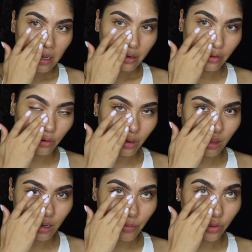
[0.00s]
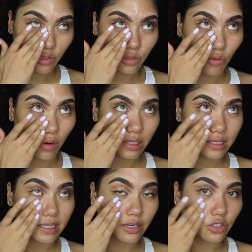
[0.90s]
Now the great thing about this oil
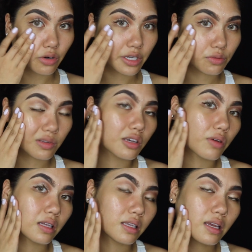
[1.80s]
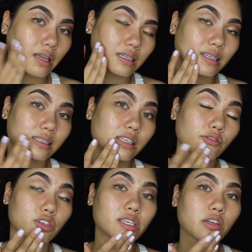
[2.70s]
is that it dries really quickly and it doesn't leave
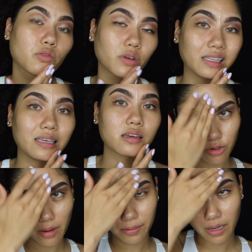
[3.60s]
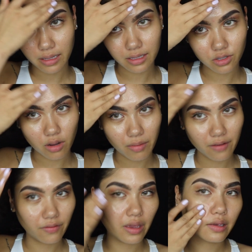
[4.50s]
your skin oily. So I apply this on my
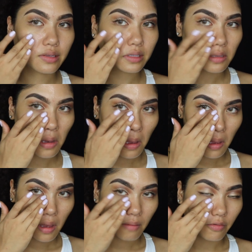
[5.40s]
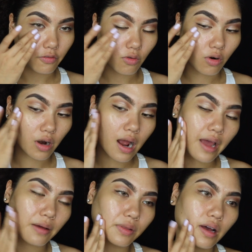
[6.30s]
face before
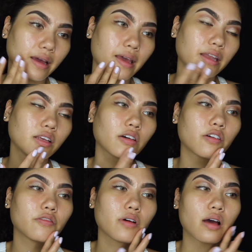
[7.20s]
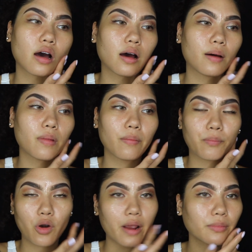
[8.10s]
I apply any of
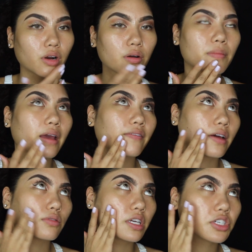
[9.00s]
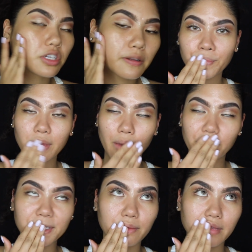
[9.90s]
primer, my foundation. I
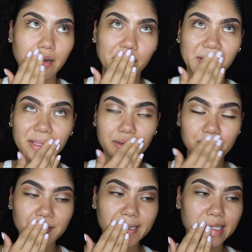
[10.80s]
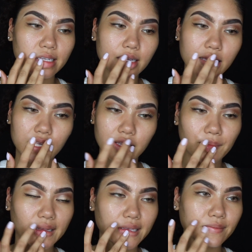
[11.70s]
put some of that on my lips so that
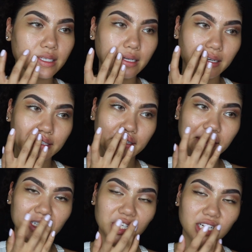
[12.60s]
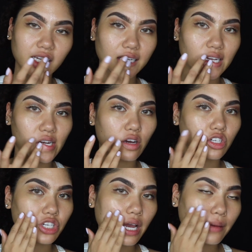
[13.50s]
my lips stay nice and hydrated and
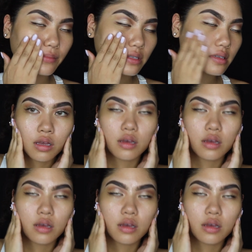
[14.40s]
not chapped.